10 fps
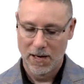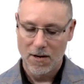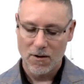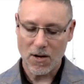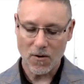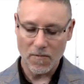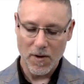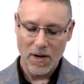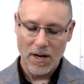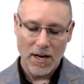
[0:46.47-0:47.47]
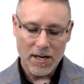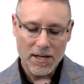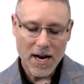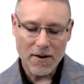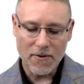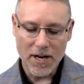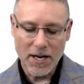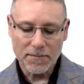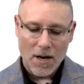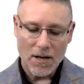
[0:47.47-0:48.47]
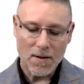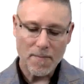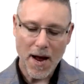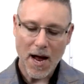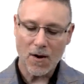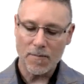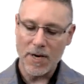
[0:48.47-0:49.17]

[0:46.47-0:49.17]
So integrity is about